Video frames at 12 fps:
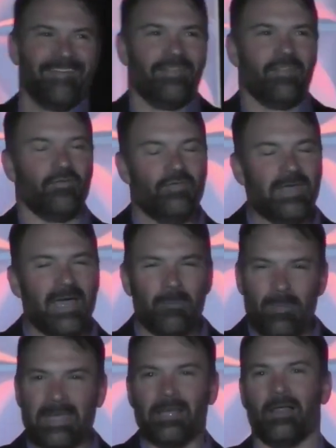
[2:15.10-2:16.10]
The
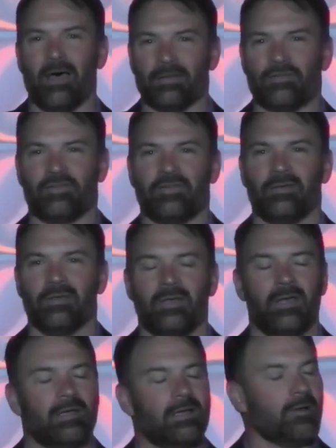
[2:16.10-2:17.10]
VIP lunch
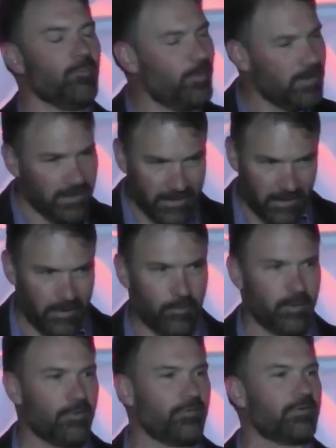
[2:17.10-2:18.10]
completely went
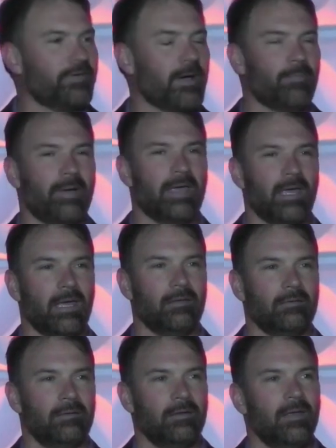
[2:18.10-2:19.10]
over the top of my head.
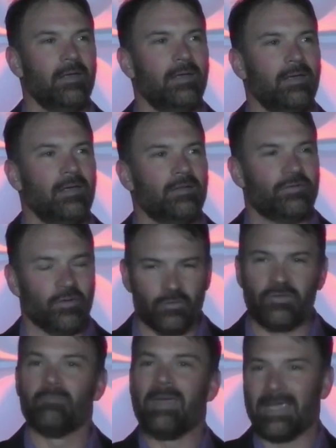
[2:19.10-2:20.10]
So
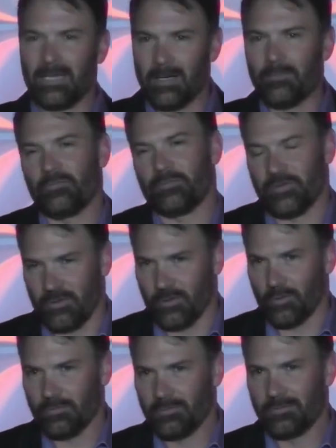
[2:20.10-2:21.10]
to make it up to
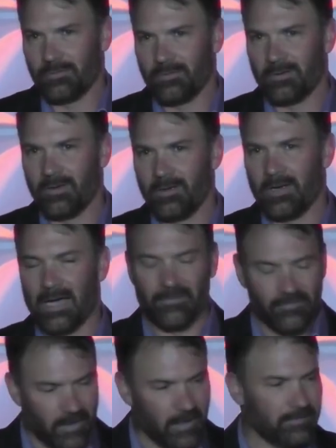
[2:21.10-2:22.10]
you, I've
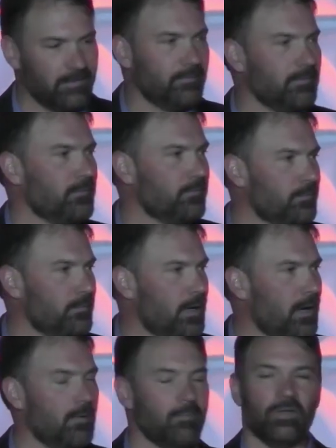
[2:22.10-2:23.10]
talked
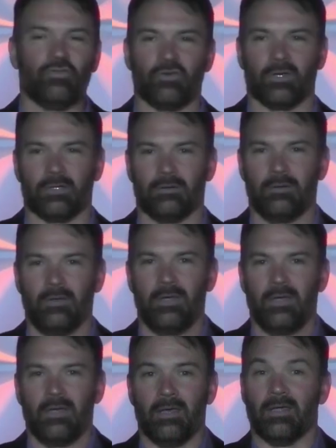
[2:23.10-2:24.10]
Misha
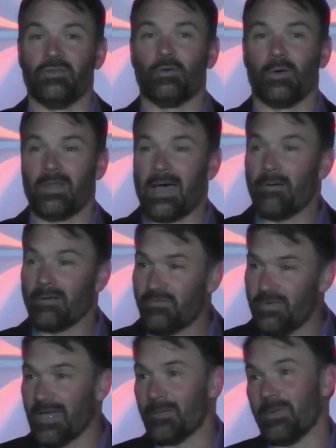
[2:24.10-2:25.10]
into allowing the
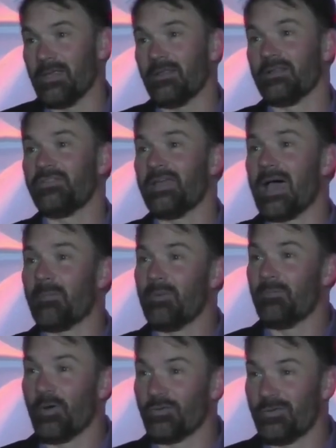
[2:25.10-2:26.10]
VIP lunch to happen
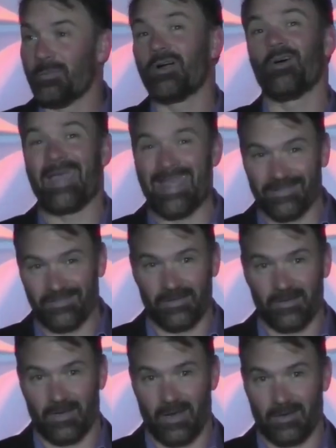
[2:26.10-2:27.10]
both tomorrow and
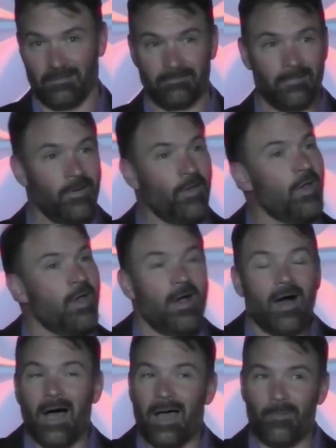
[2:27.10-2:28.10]
Sunday.
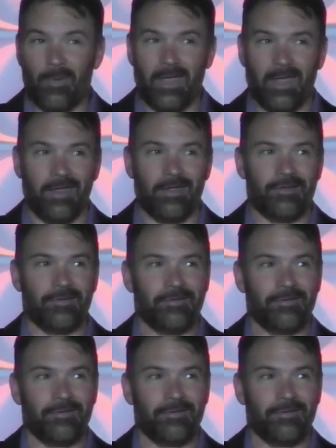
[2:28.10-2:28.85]
I mean,